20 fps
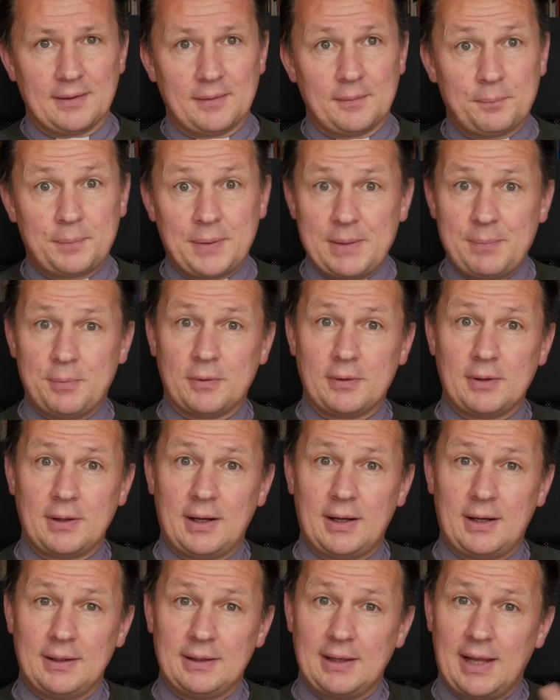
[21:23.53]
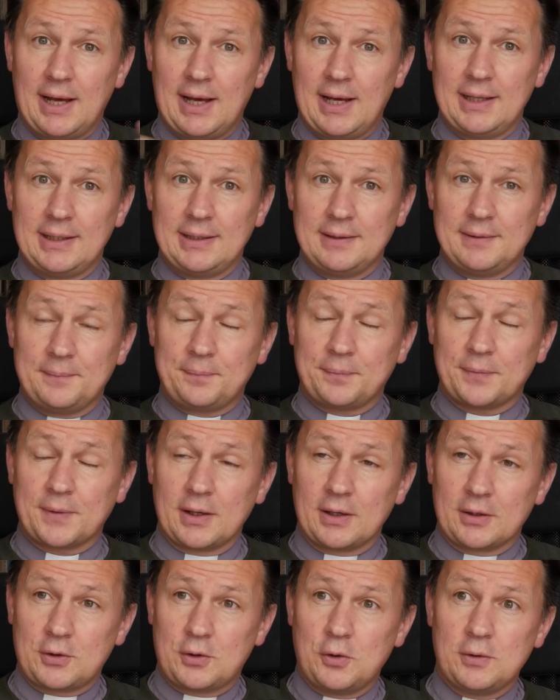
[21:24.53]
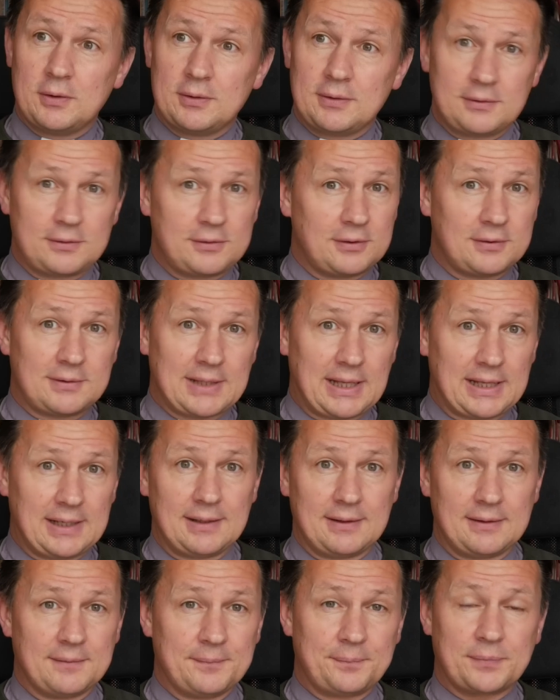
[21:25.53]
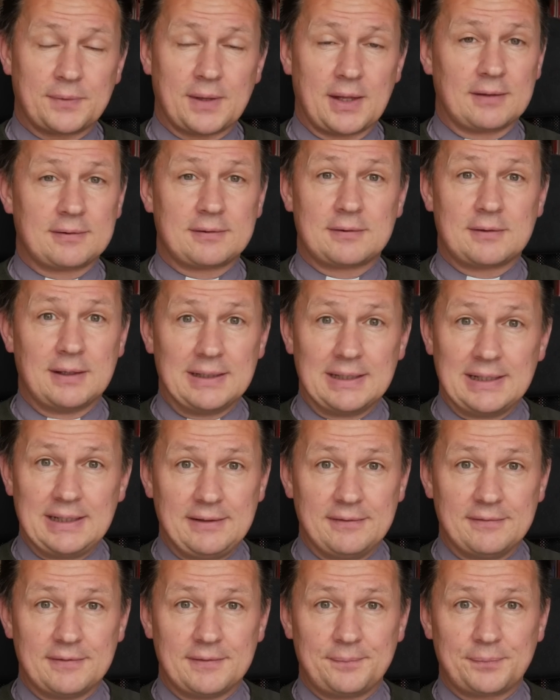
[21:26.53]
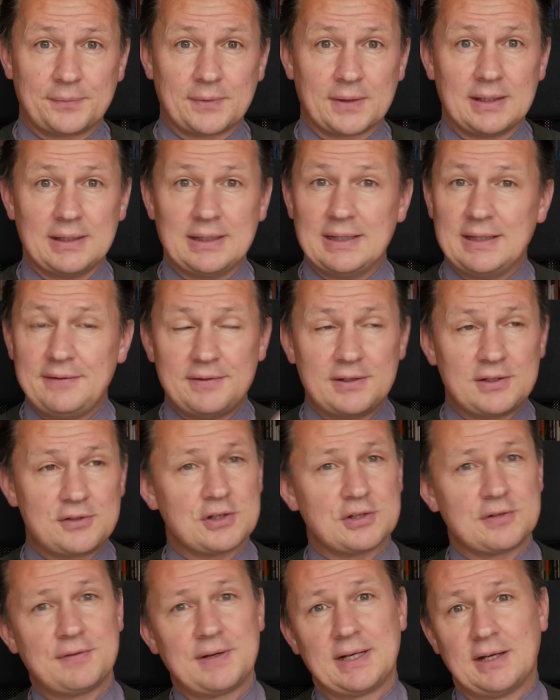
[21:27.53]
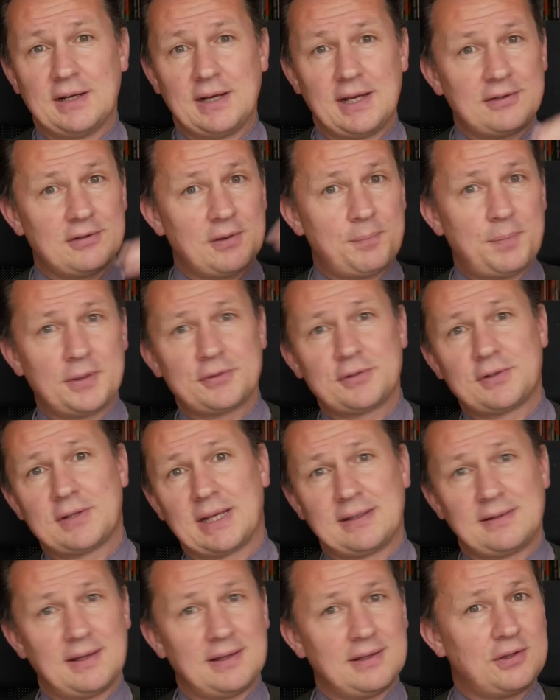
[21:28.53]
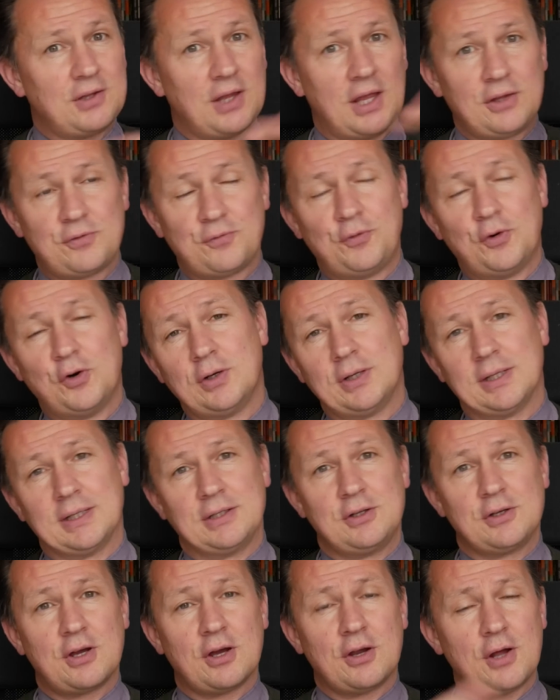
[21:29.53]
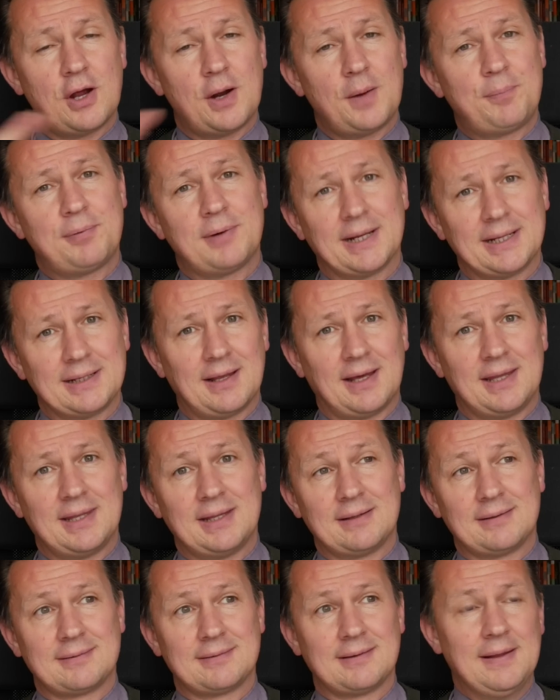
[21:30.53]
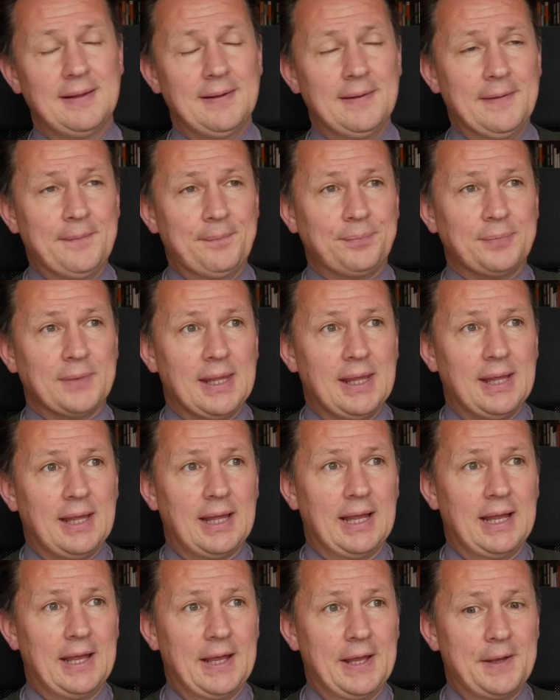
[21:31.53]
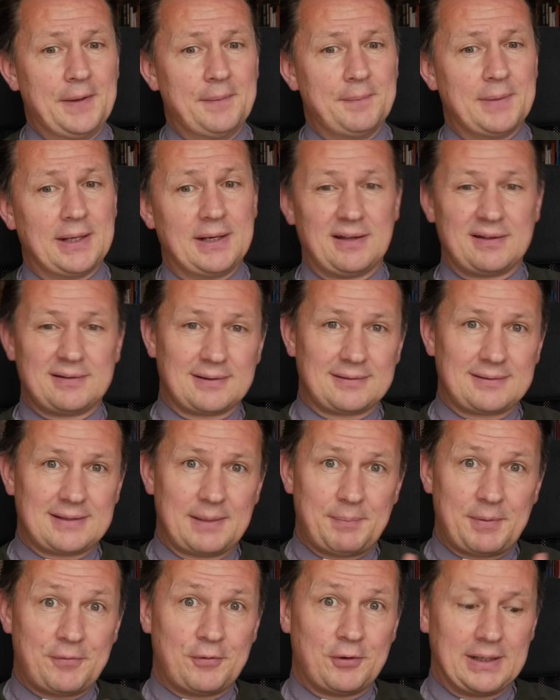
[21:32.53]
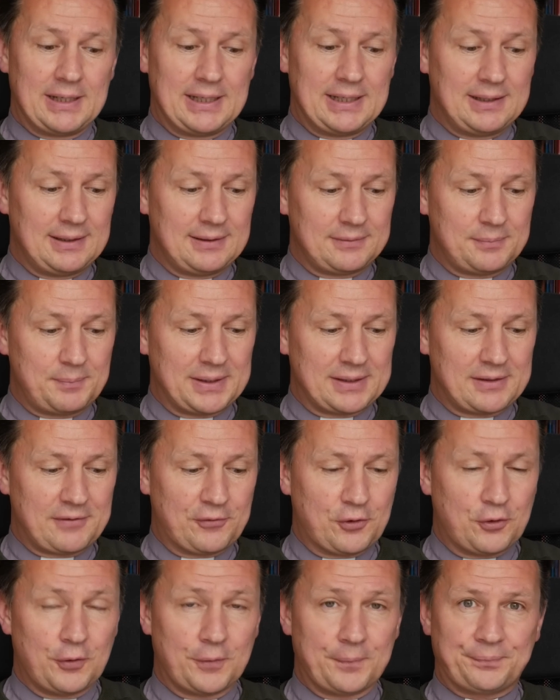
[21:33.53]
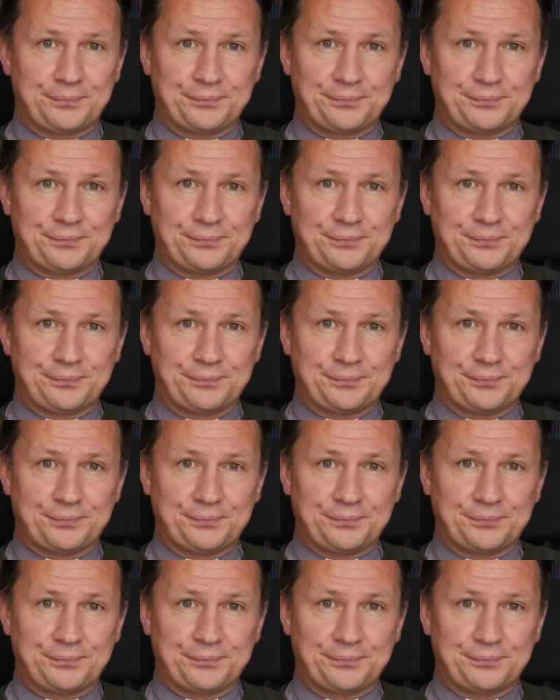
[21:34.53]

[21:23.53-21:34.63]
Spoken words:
people online are just telling us to leave the Church of England. It's apostate, it's fallen, you can't operate like this. And as I said before, it is a bit difficult